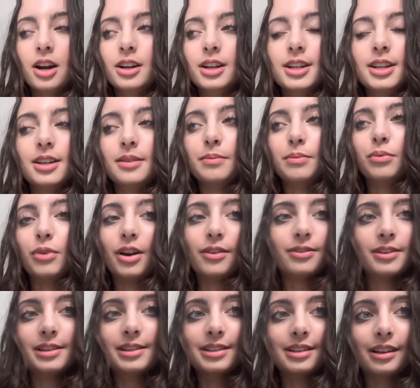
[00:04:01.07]
already
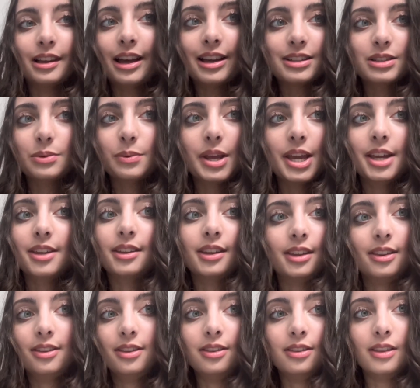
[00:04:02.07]
prefaced last week
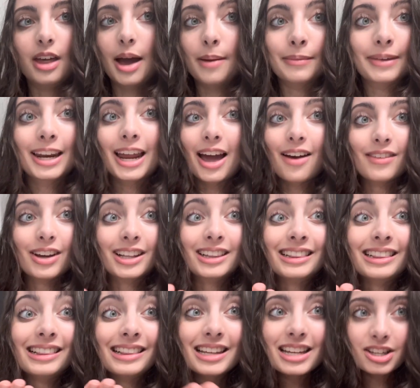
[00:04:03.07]
that I'm going to have
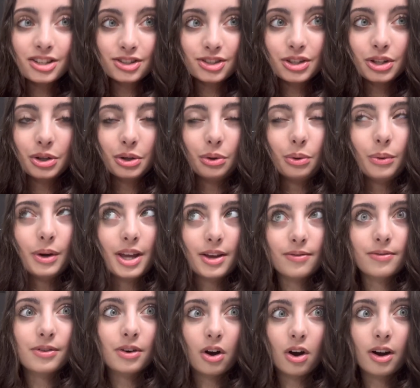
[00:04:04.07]
at least 2,
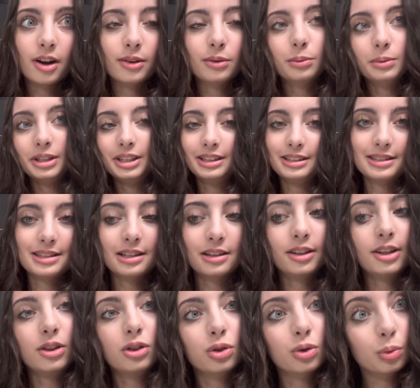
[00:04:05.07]
if not
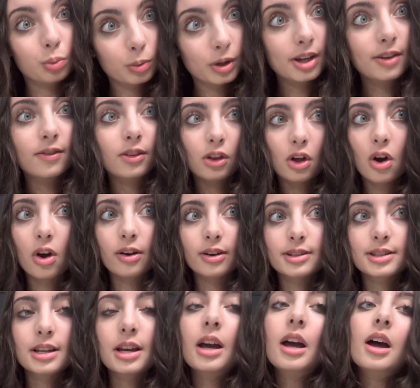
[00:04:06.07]
realistically 3
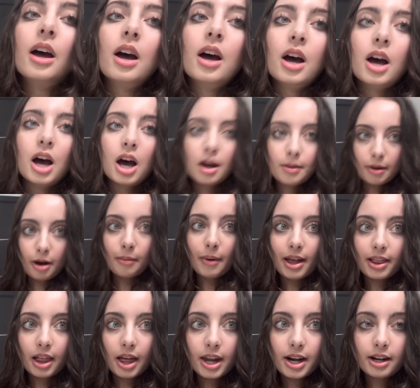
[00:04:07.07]
vlogs about
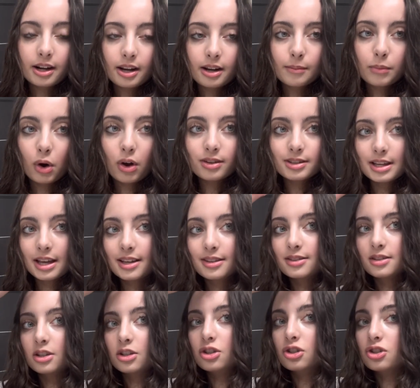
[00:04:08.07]
my line editing
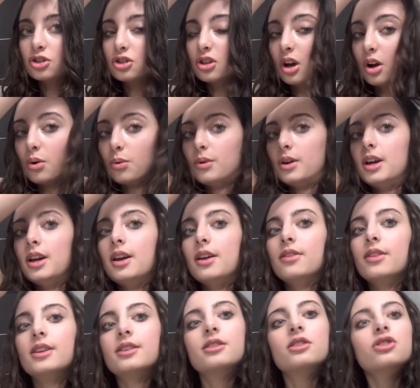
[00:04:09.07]
process. So
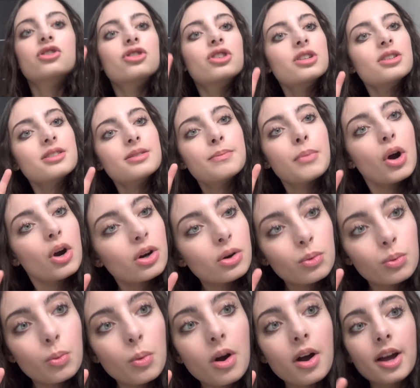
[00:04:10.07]
this is just
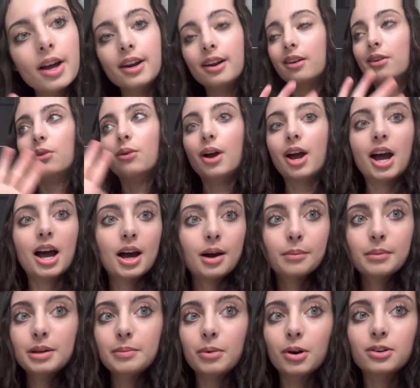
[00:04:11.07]
part 1. I don't know
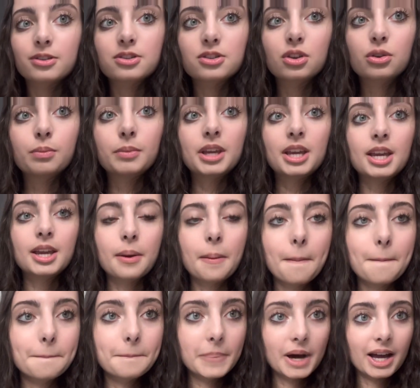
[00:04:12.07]
how many parts there'll
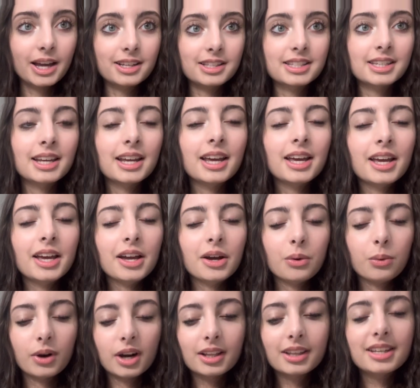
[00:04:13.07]
be, but
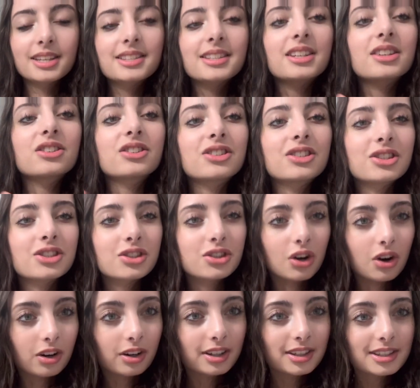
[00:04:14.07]
we're at least going to
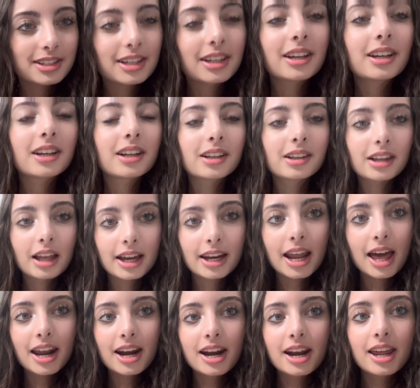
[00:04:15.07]
start
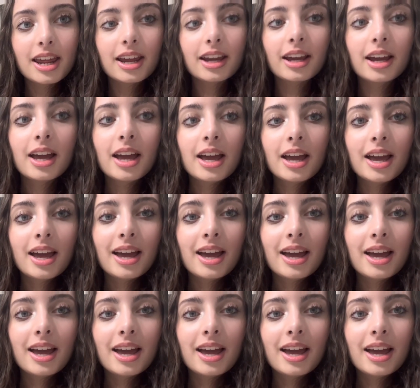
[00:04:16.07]
line editing